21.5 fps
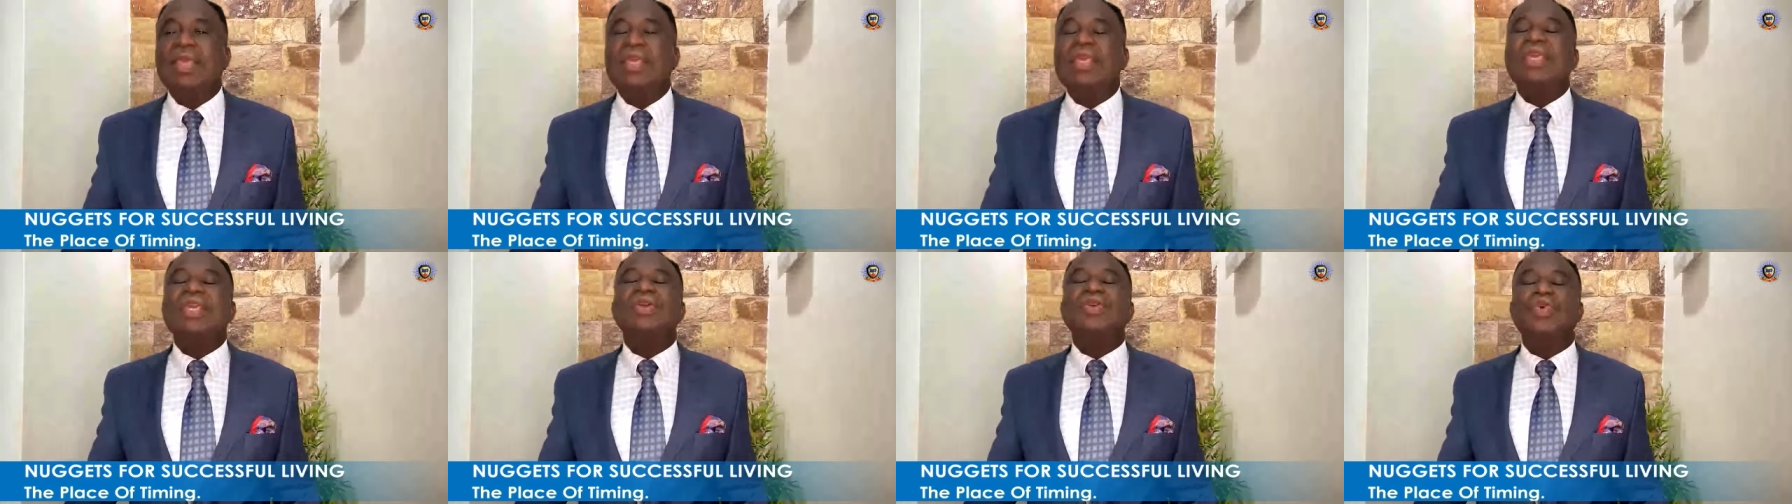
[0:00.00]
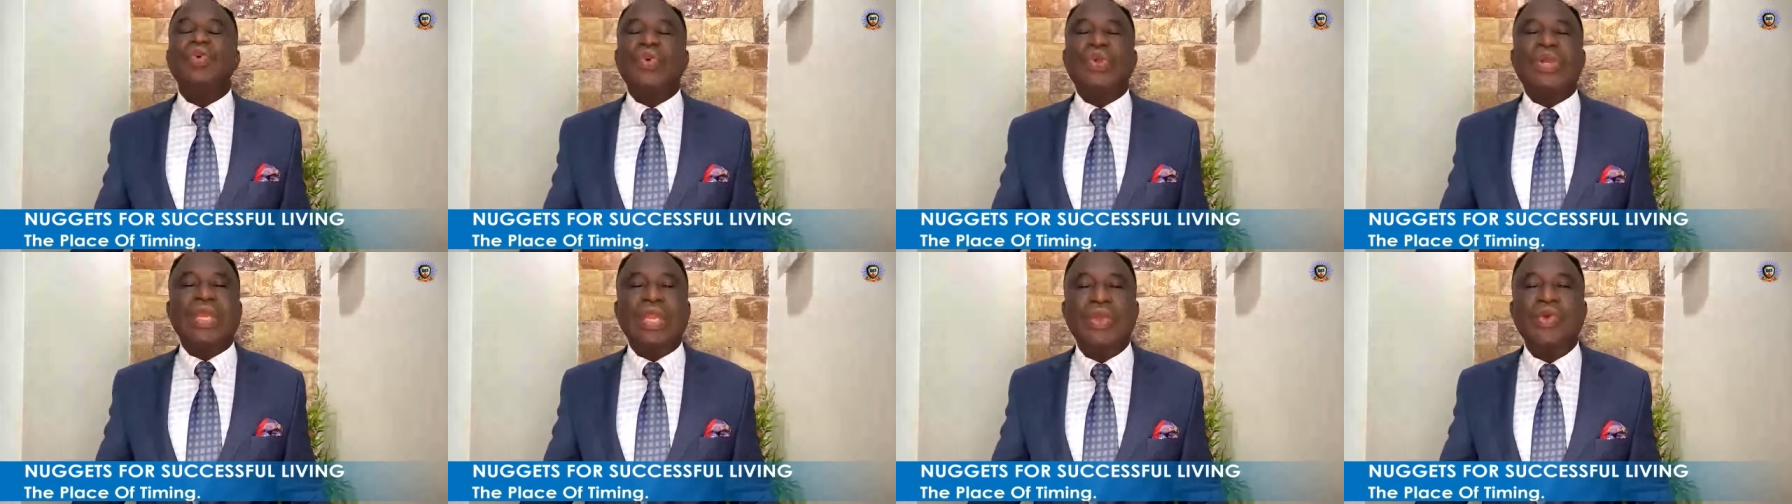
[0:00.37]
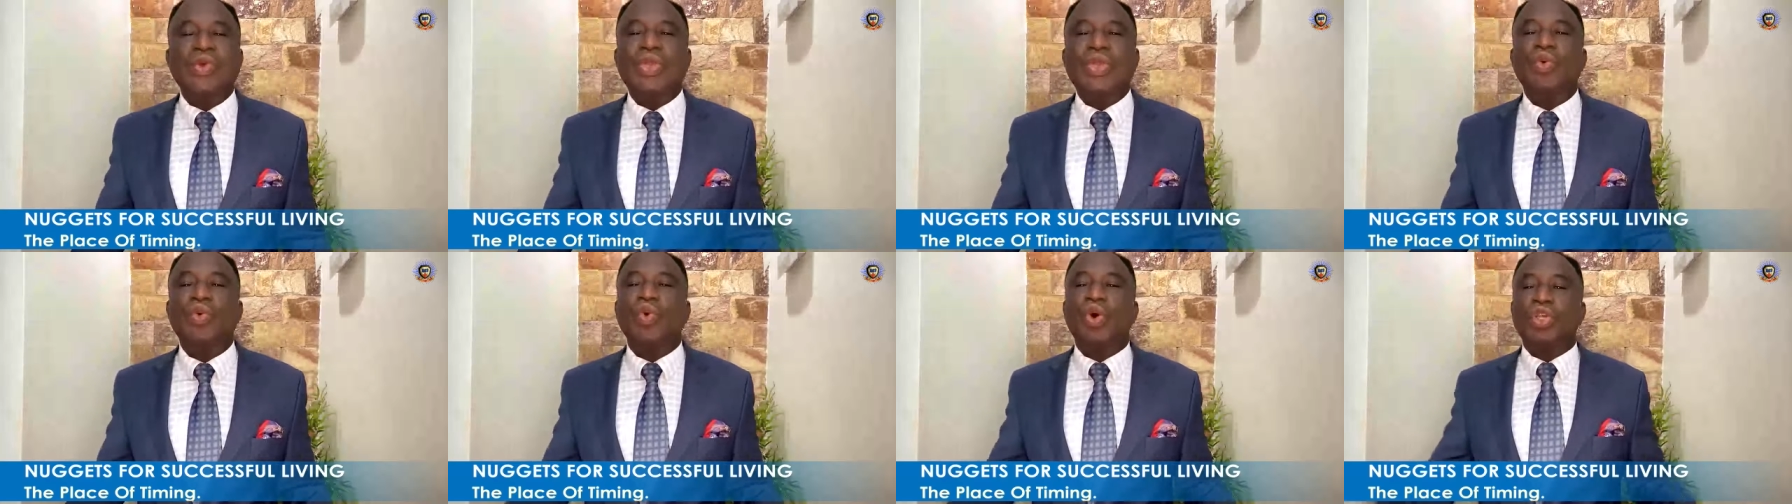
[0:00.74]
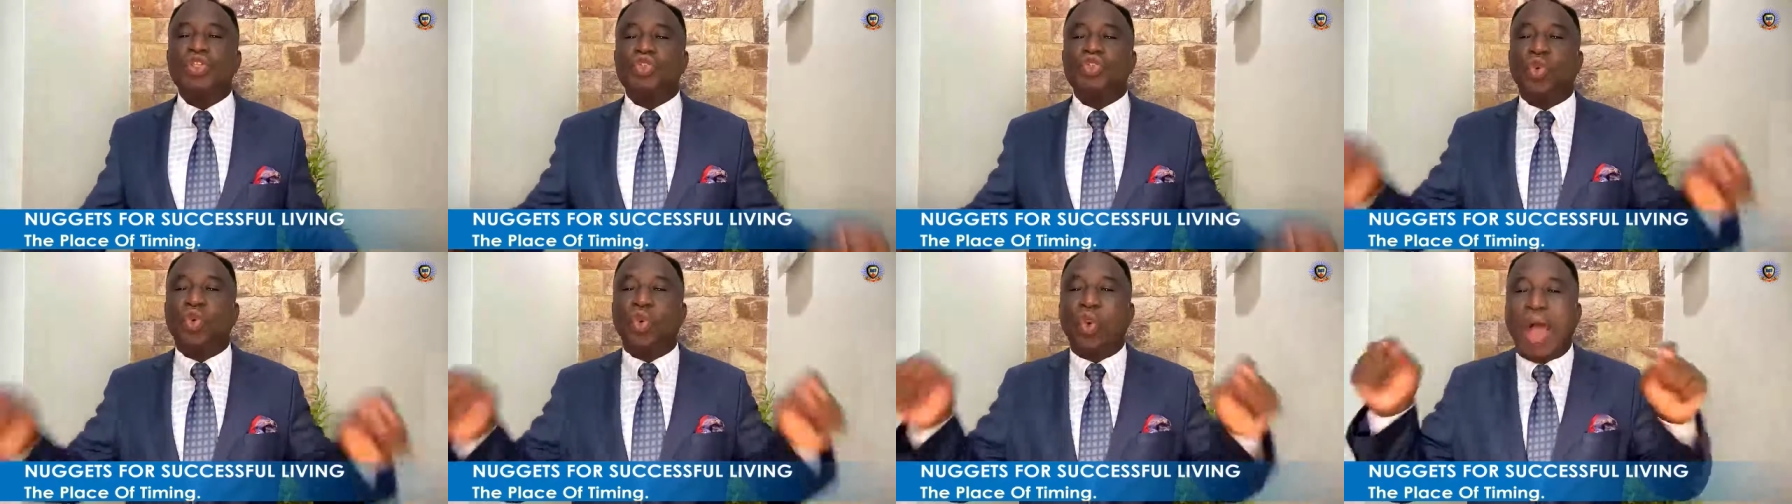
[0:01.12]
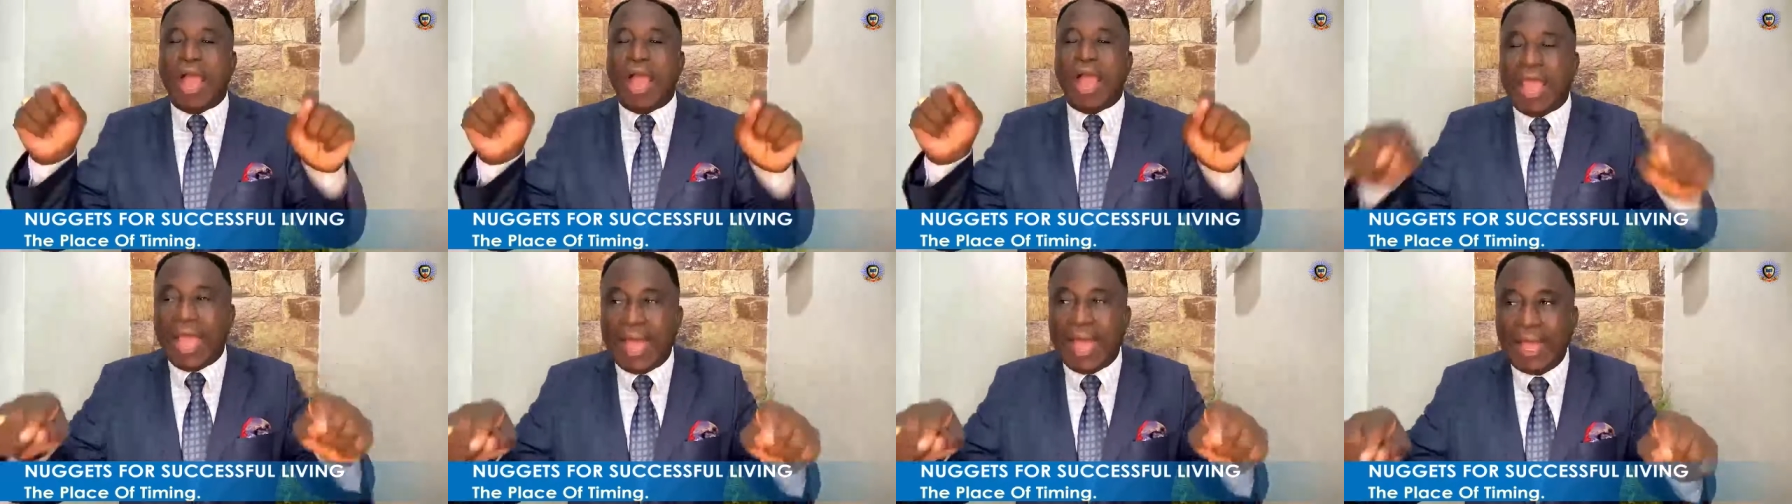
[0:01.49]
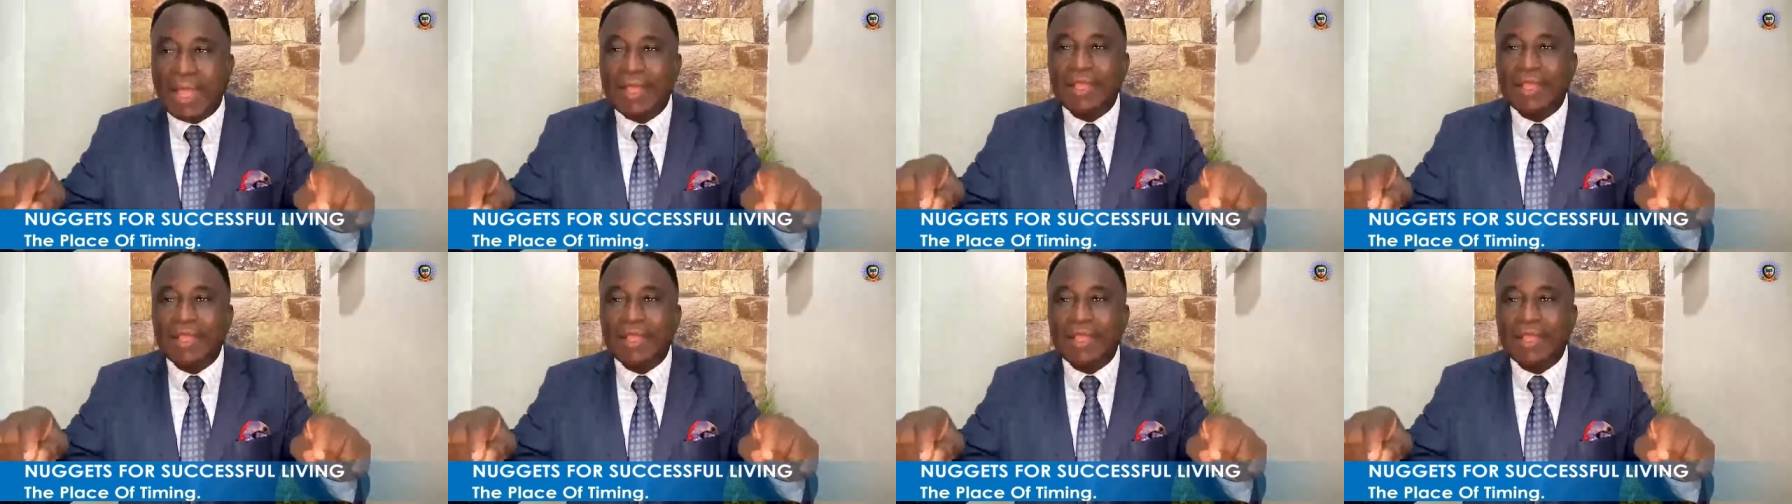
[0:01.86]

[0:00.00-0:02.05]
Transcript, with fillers: ego knew he was wired